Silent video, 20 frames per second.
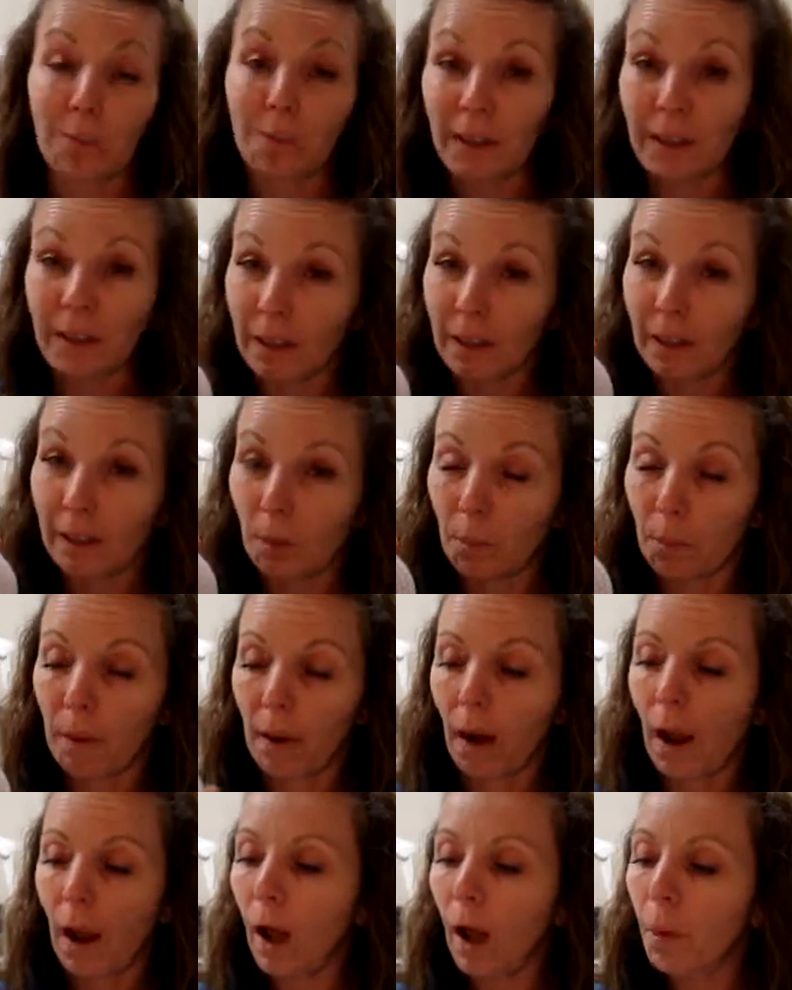You might need a little
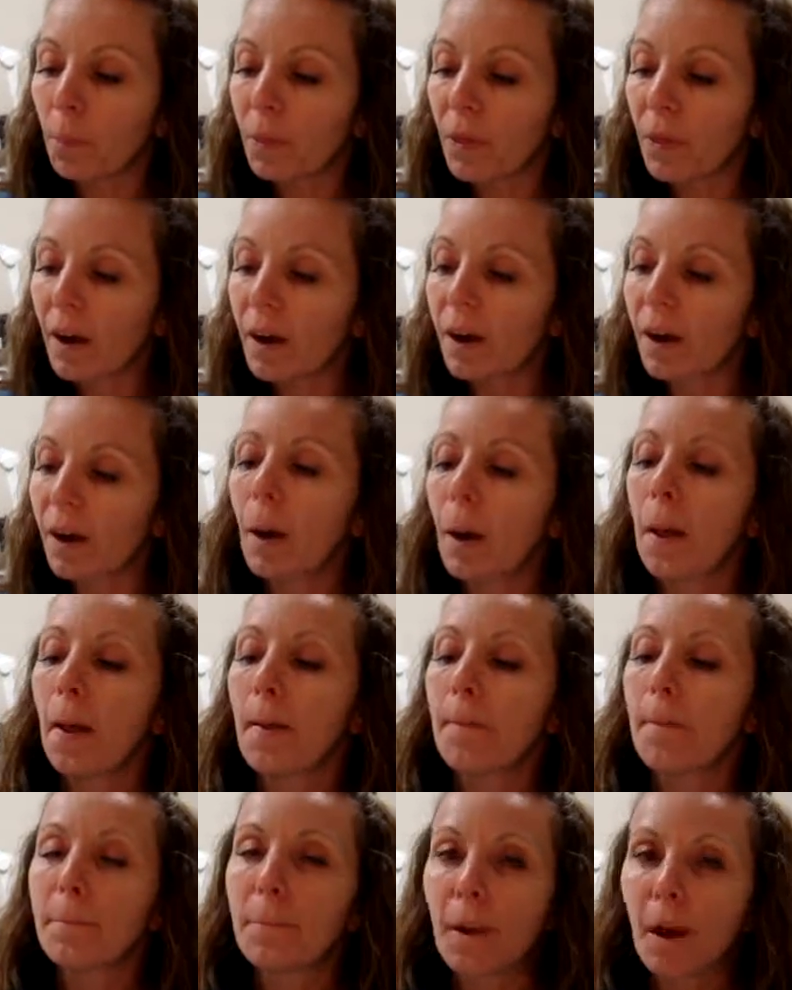bit of help there,
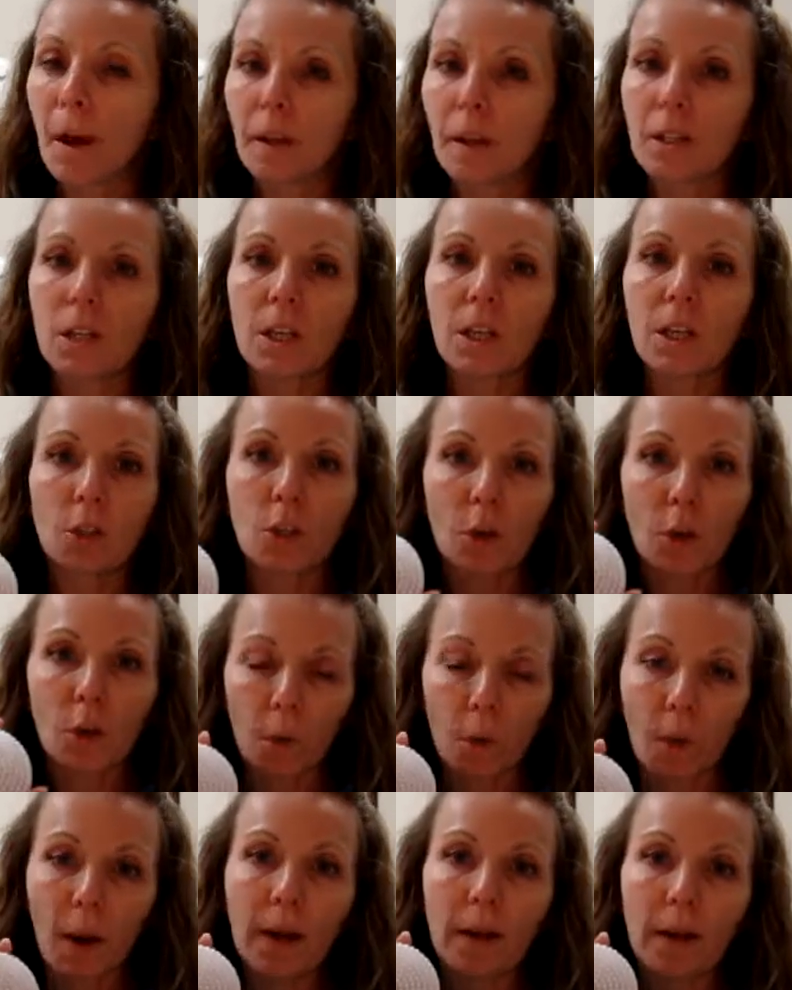but it's
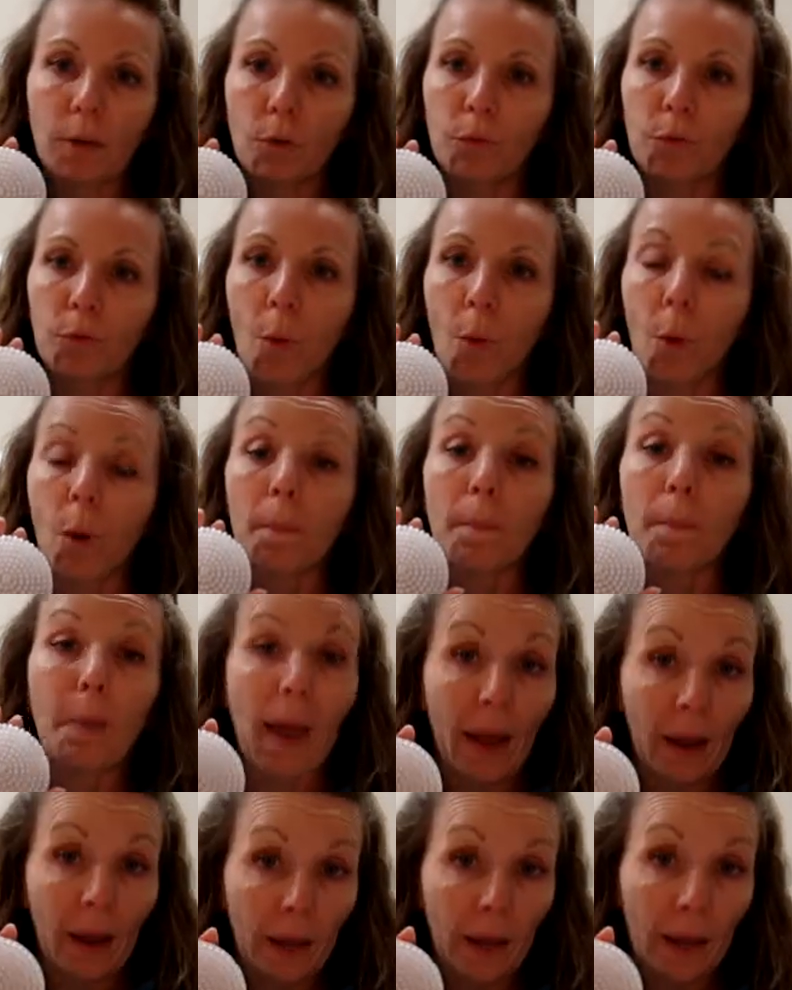great for
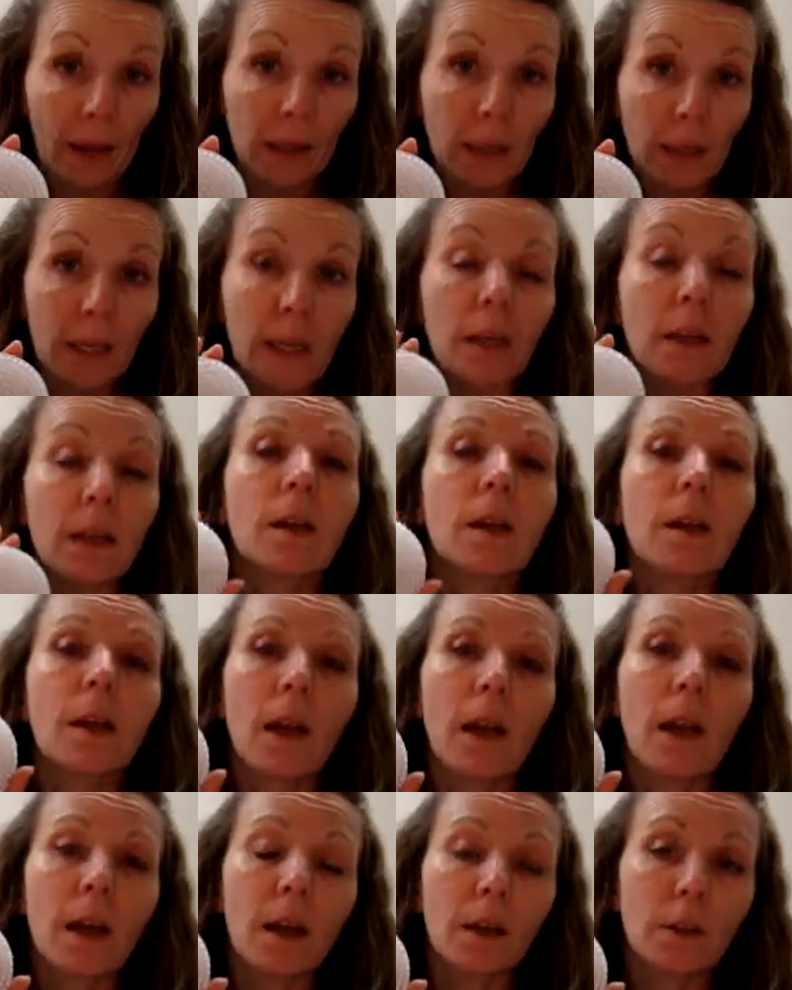back acne
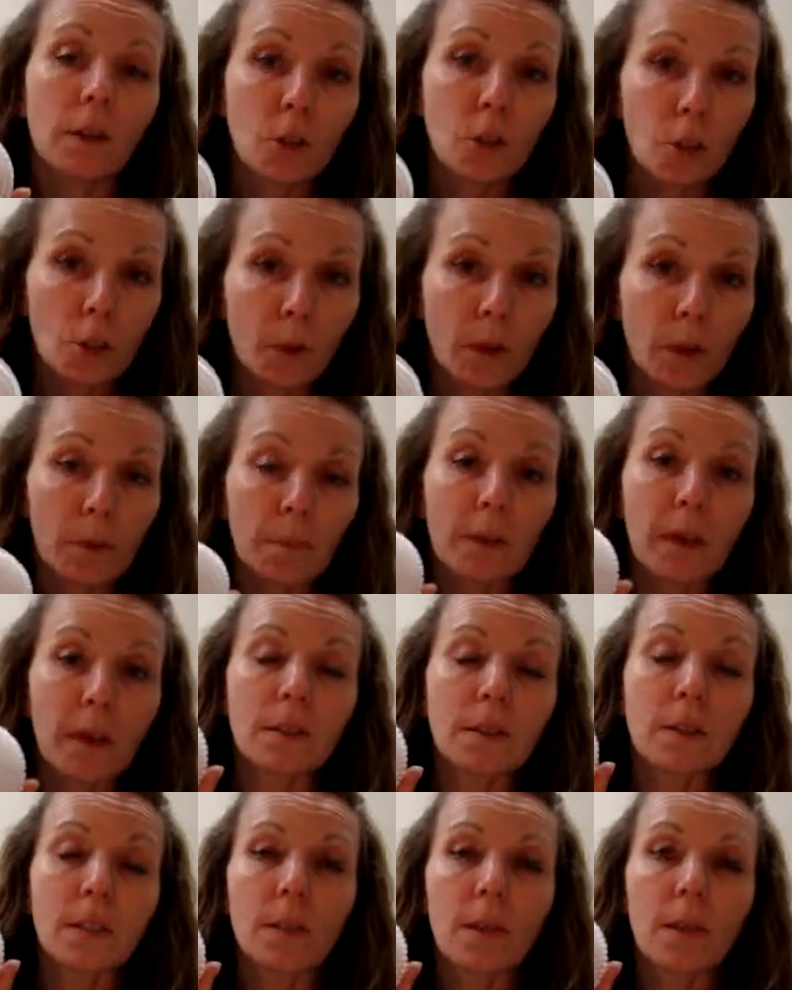and
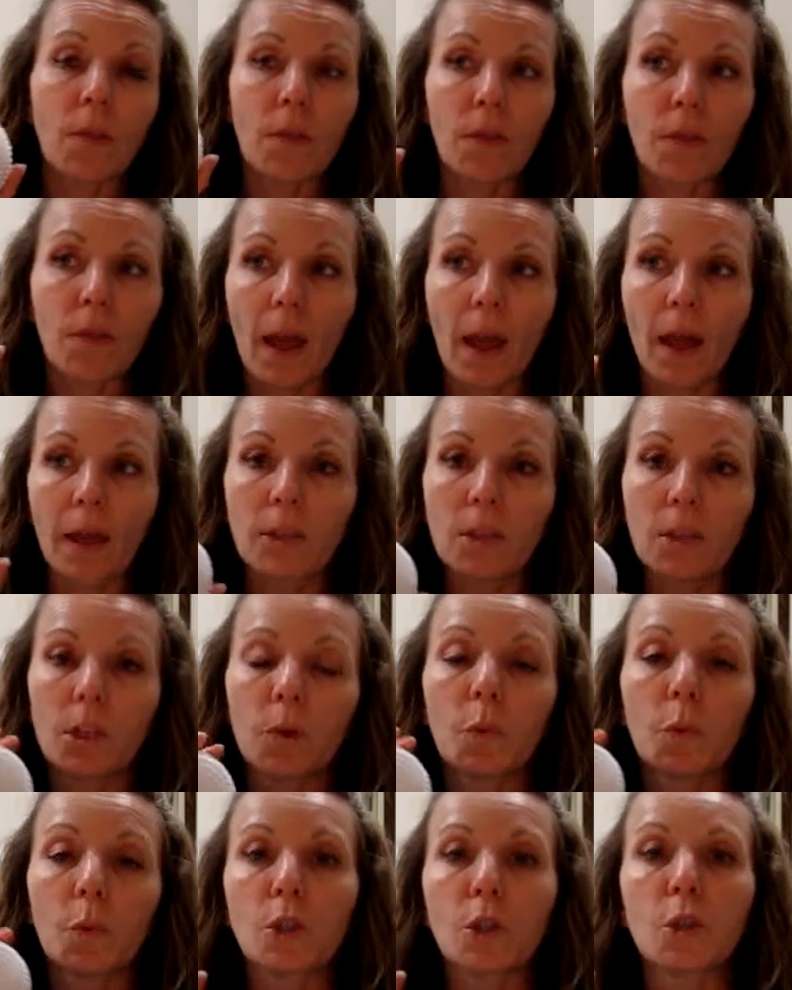treatments that
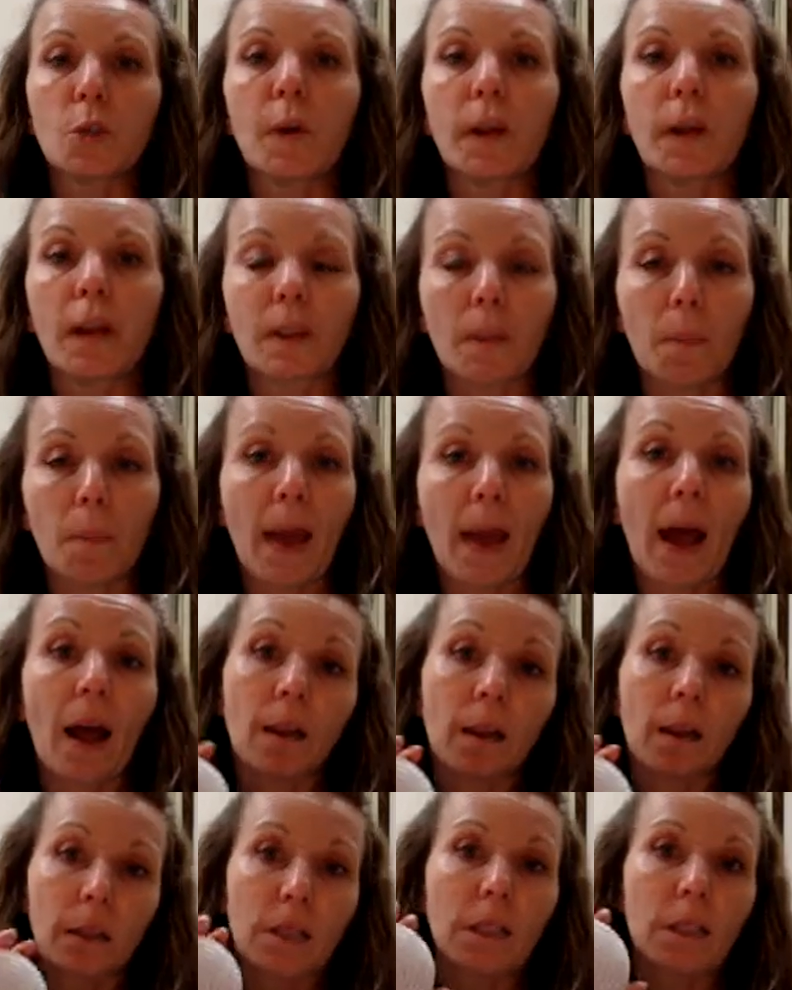we're doing on the
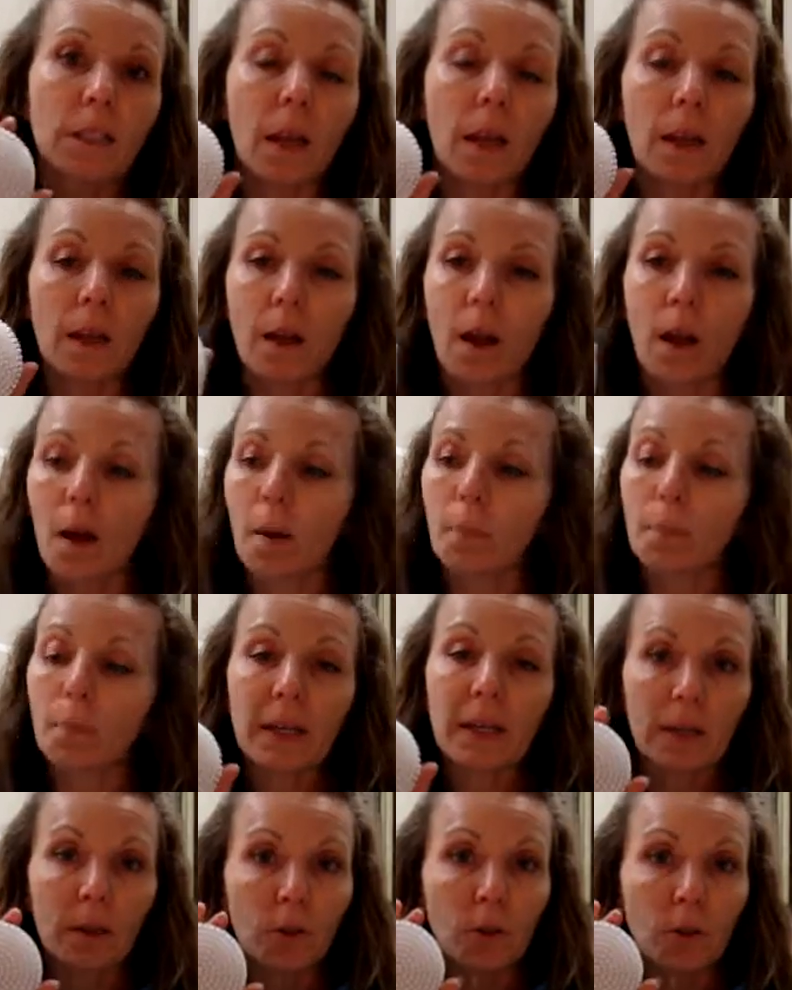back, let's say
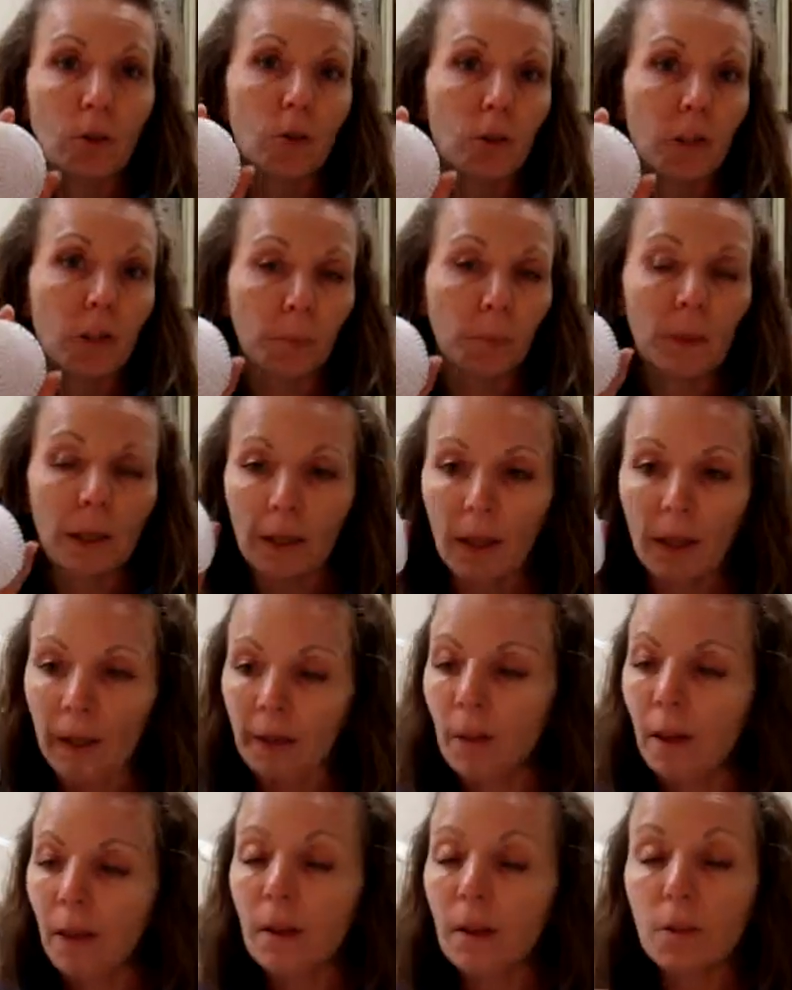peels or something
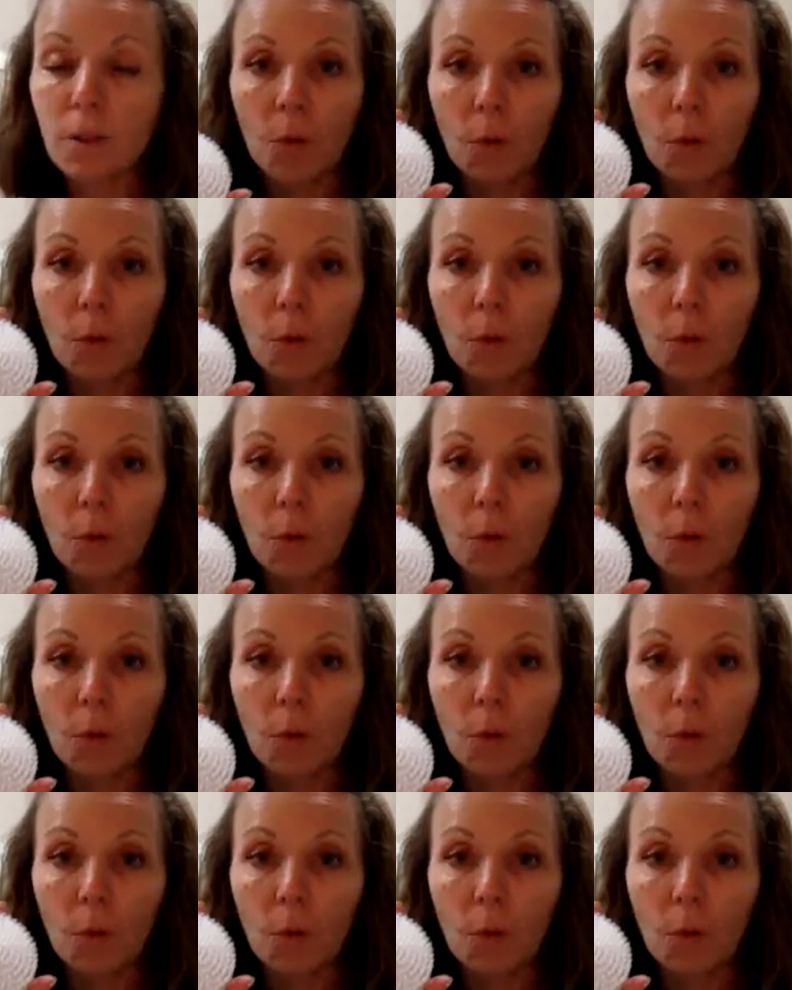like that.